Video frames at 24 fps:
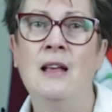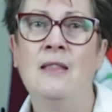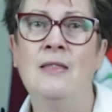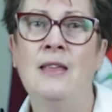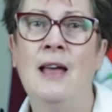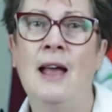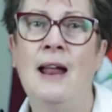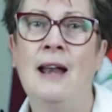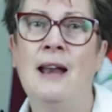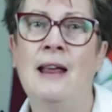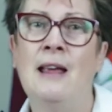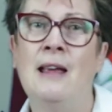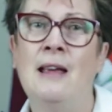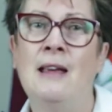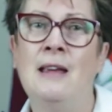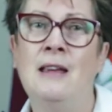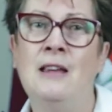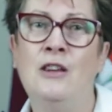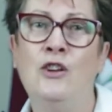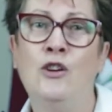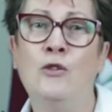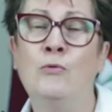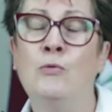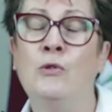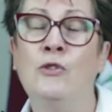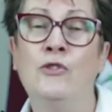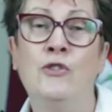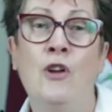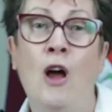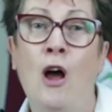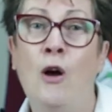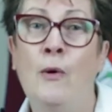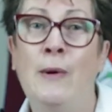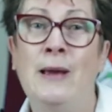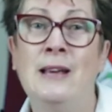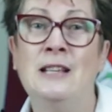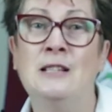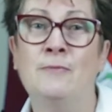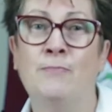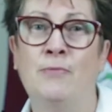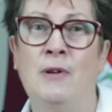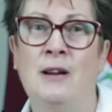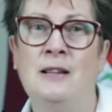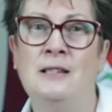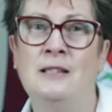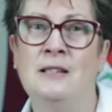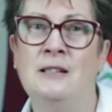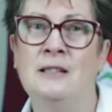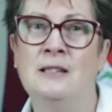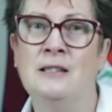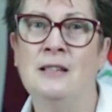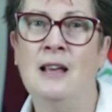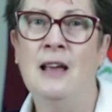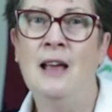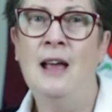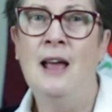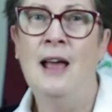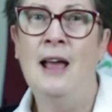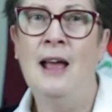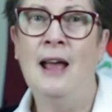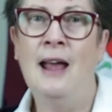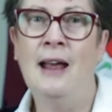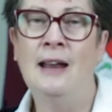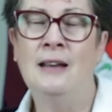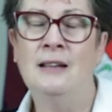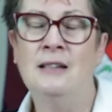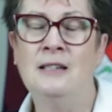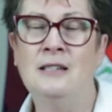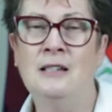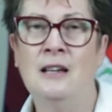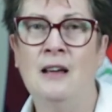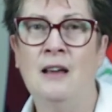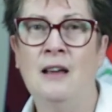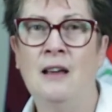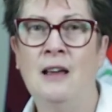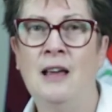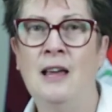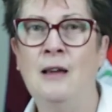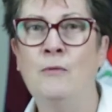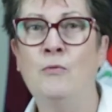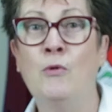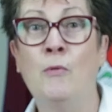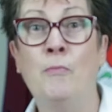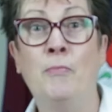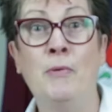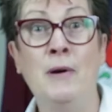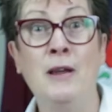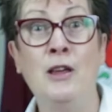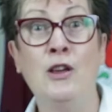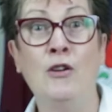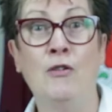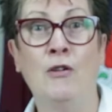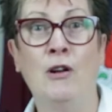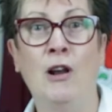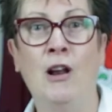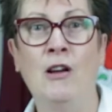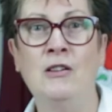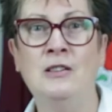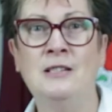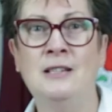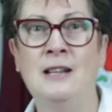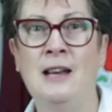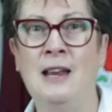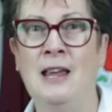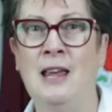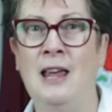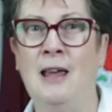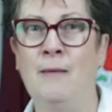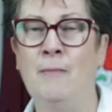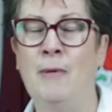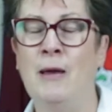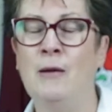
that he, you will know His presence and uh, He will bring you closer to Him.